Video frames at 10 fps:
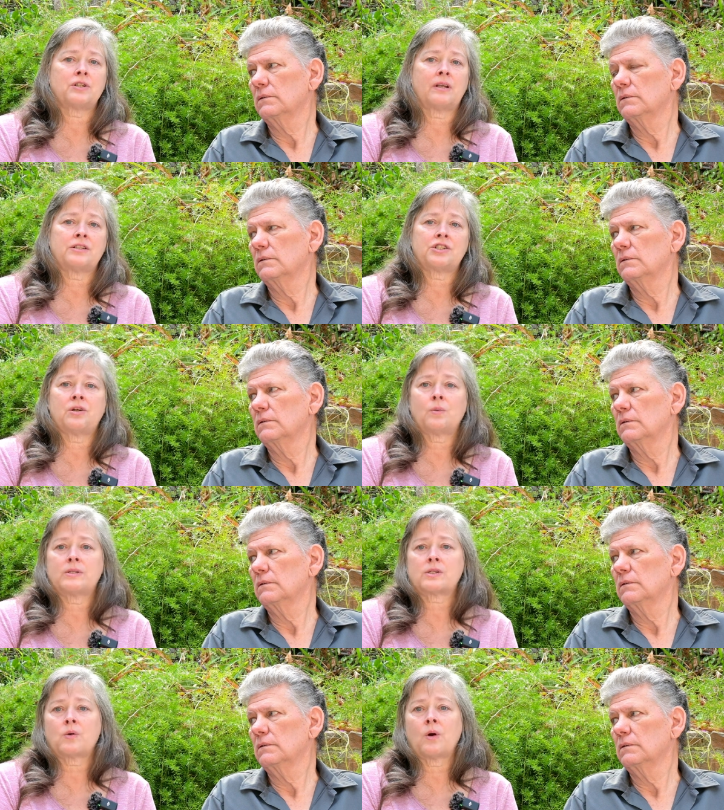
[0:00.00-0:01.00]
Speaker 1: She'll let you know
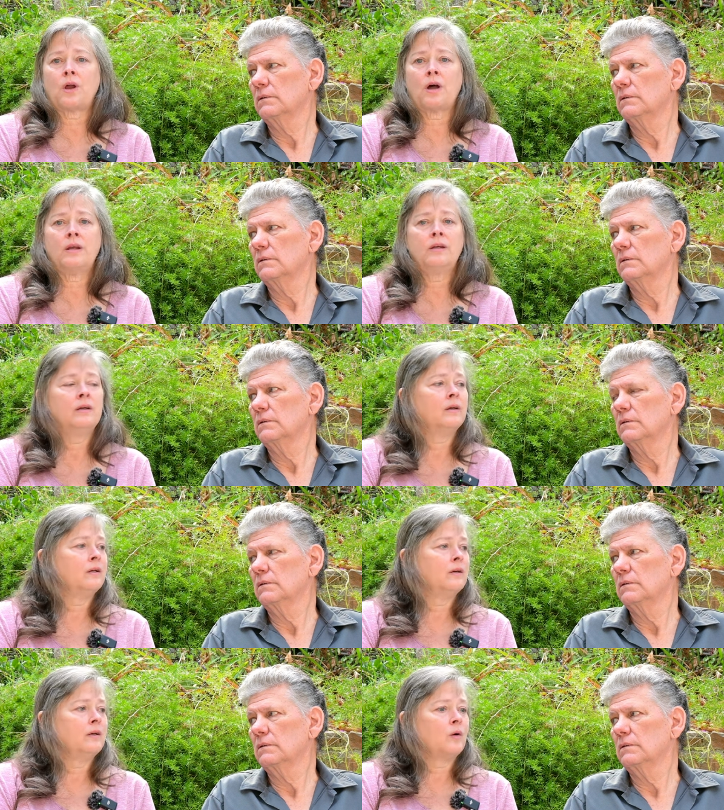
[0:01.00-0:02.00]
what's going on,
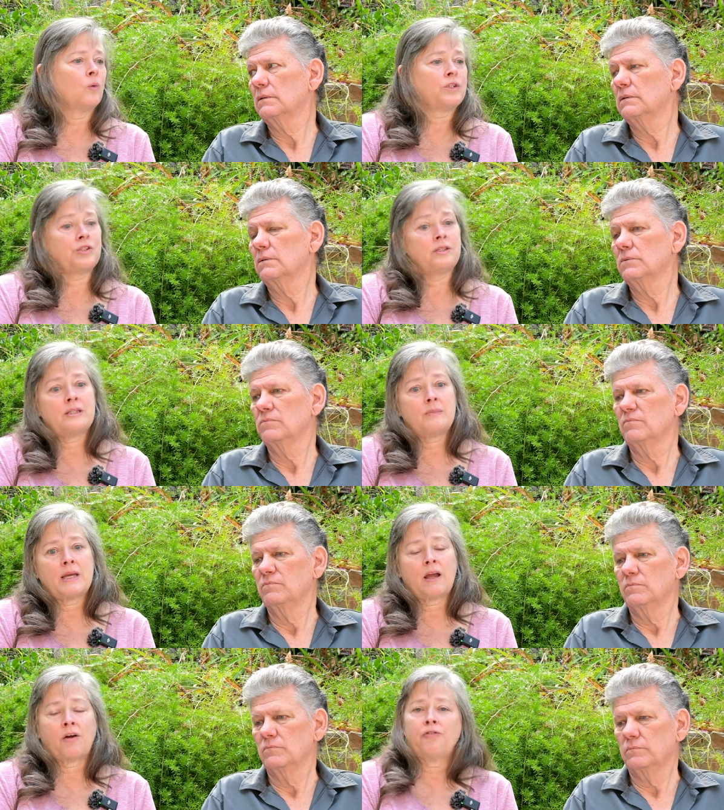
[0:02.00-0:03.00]
what you need to be
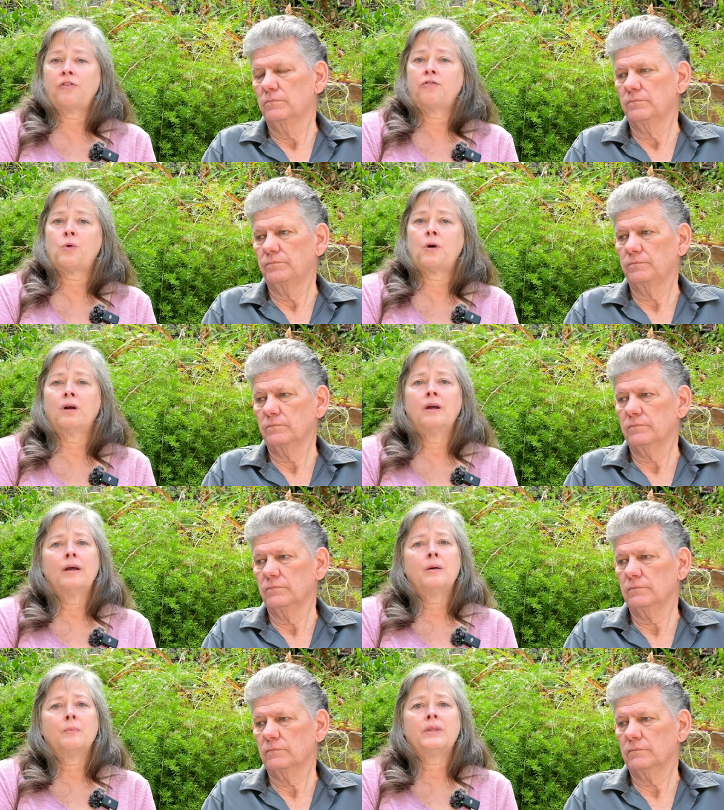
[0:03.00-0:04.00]
careful for.
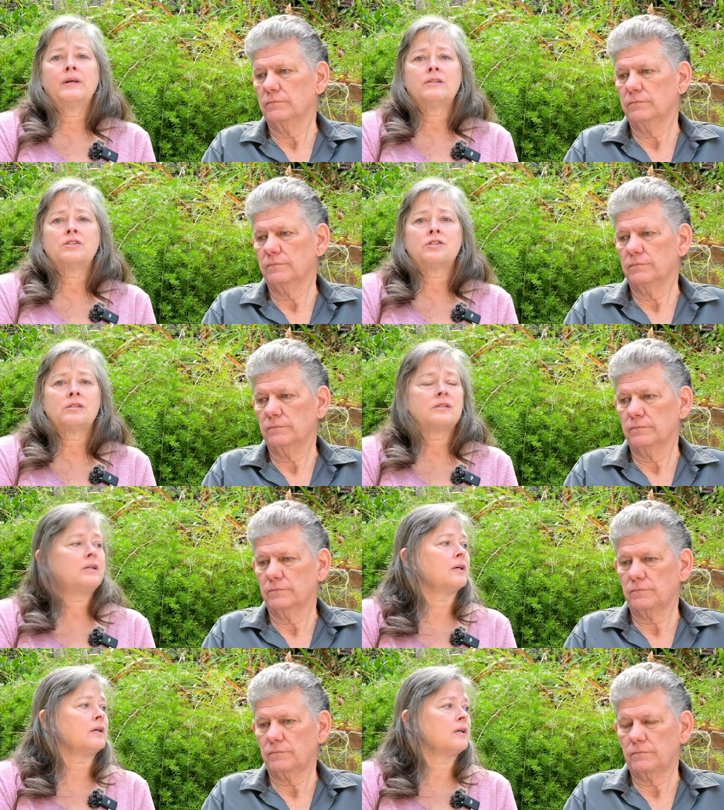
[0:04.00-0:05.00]
But that's just
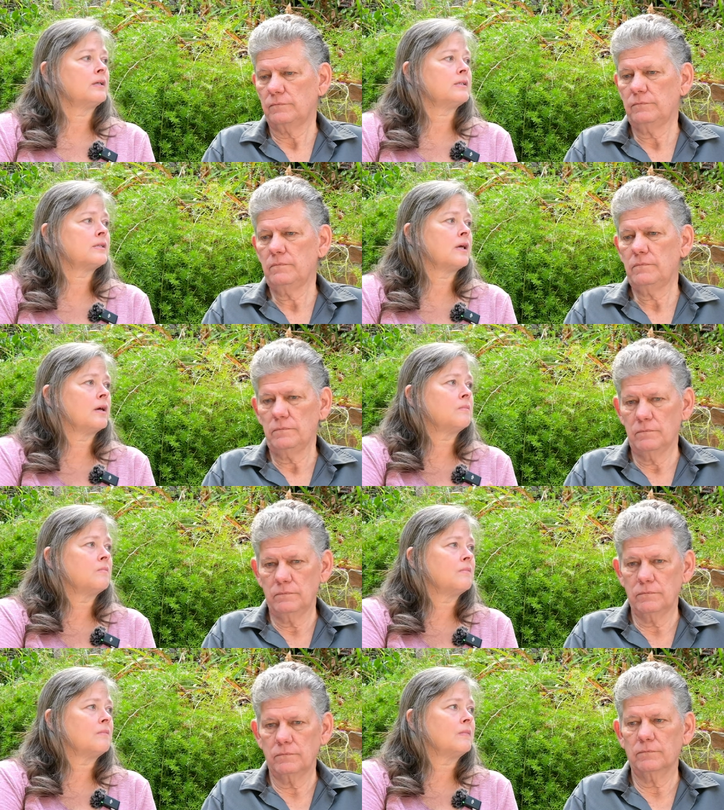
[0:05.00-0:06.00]
it. Is,
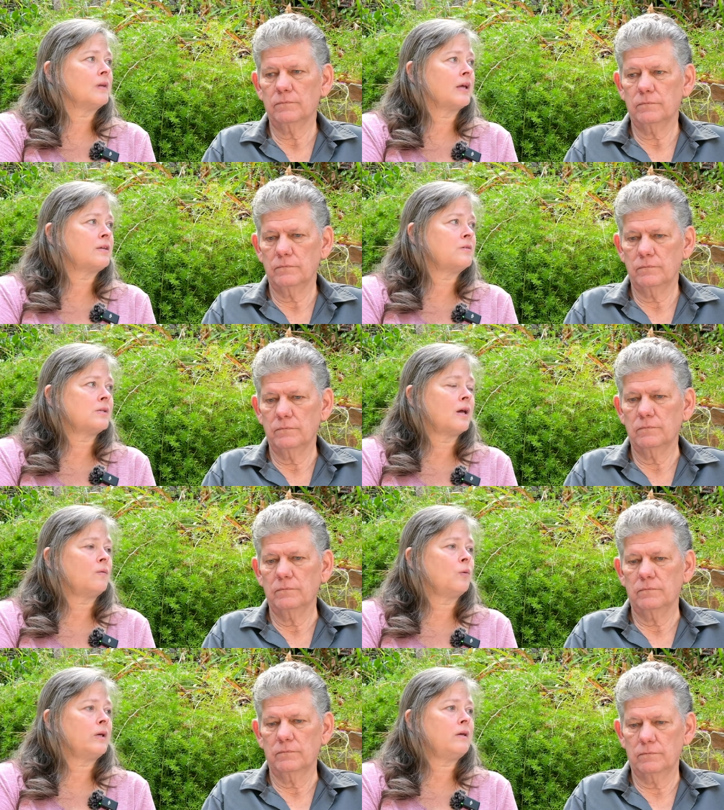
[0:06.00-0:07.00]
um, like you
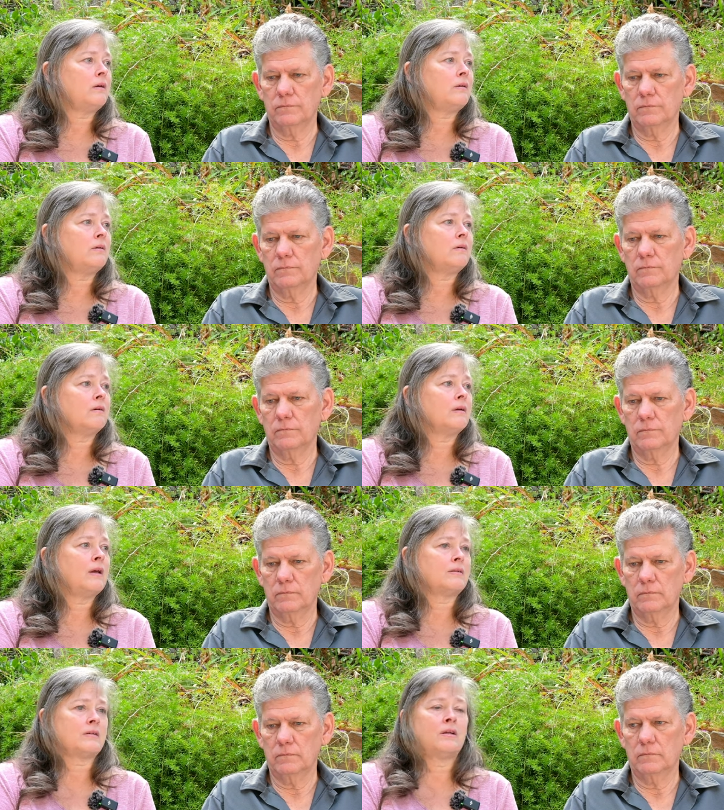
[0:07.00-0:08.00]
said, we
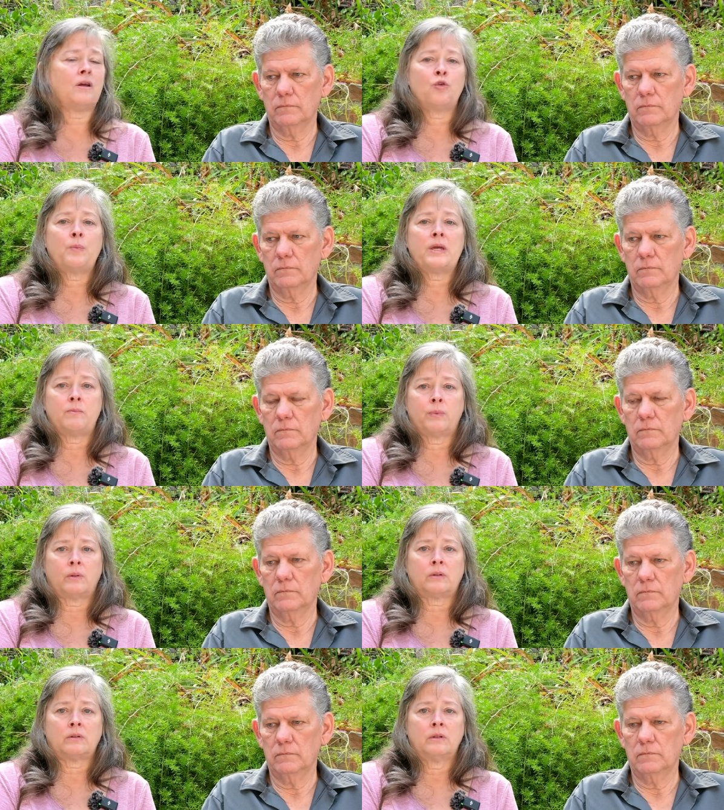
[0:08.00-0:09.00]
get to know
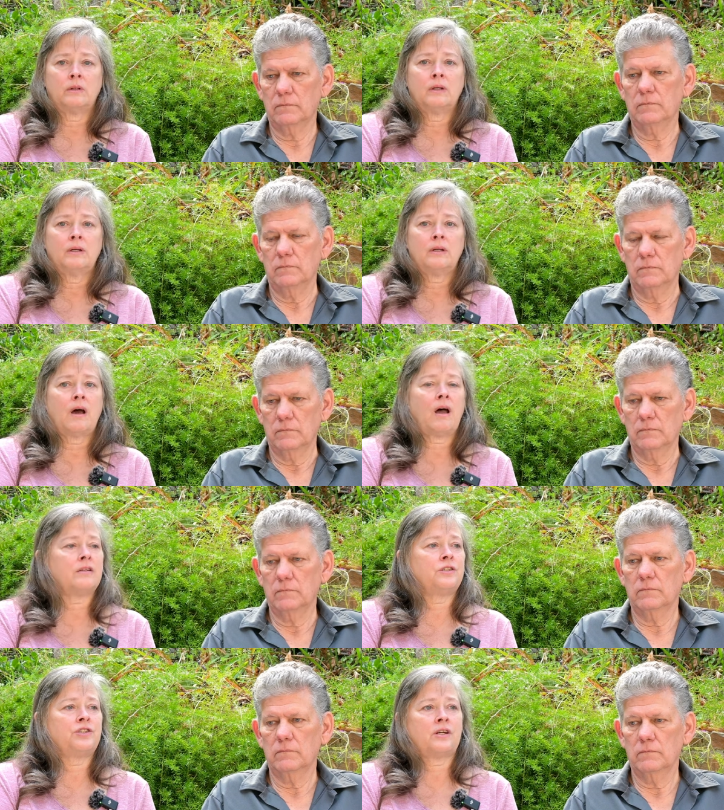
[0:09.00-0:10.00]
people,
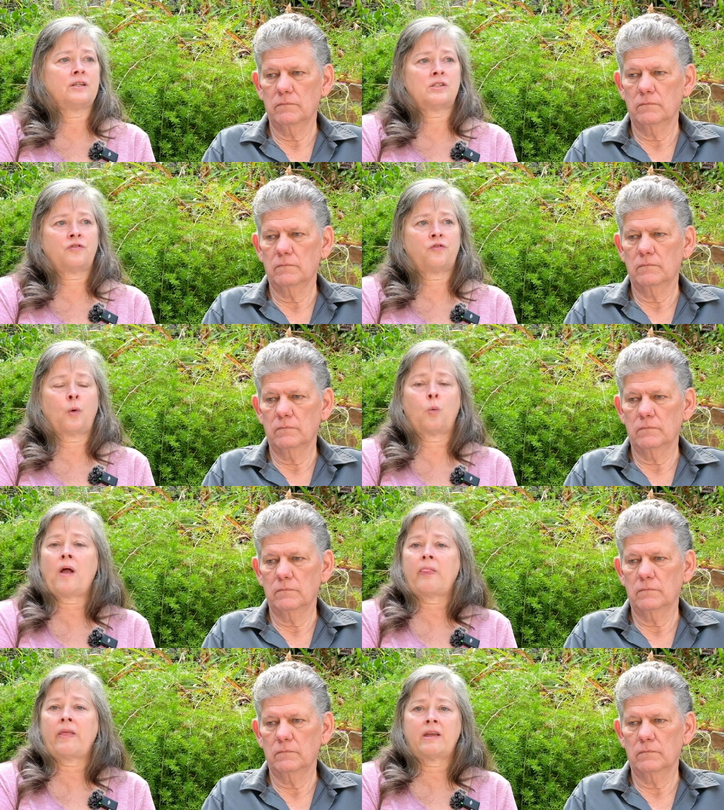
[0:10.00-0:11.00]
not just for
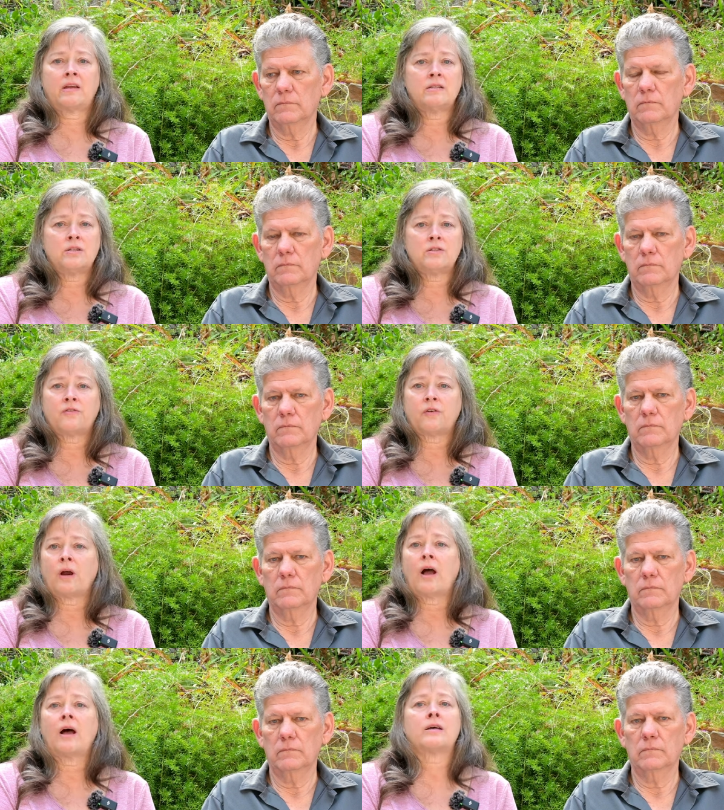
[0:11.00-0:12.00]
what they can do
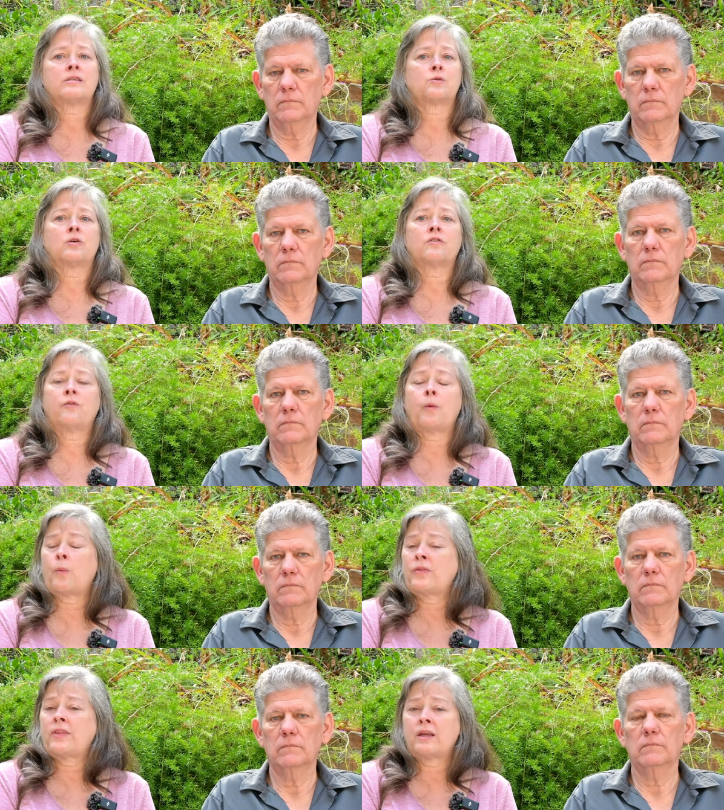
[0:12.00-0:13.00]
for us or for
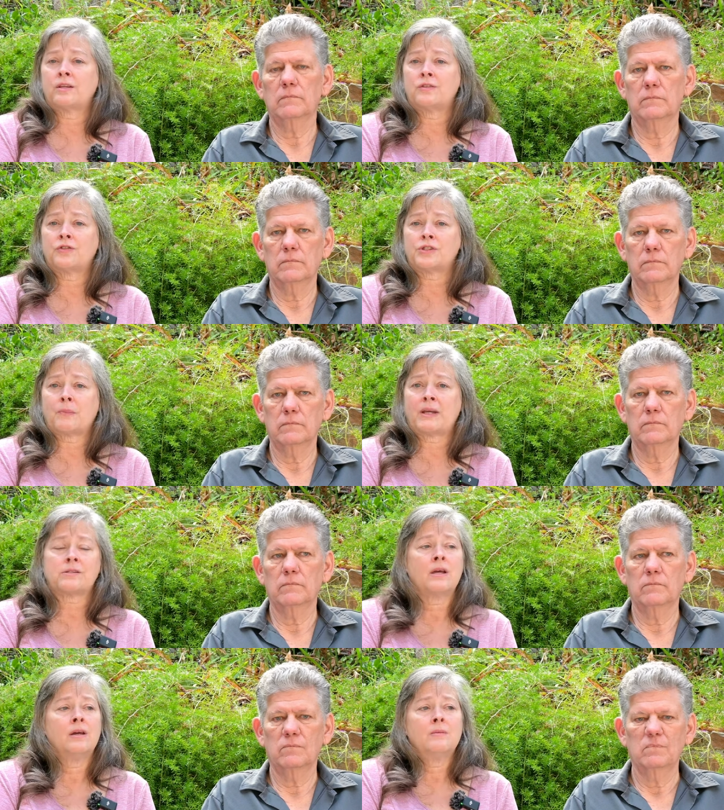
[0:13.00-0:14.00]
what they can do for somebody
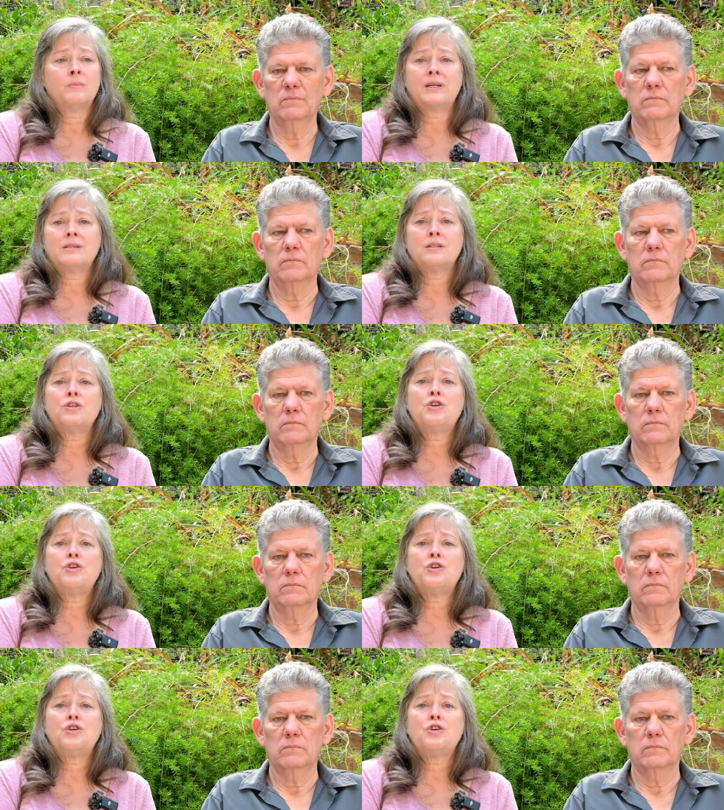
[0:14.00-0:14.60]
else, but get to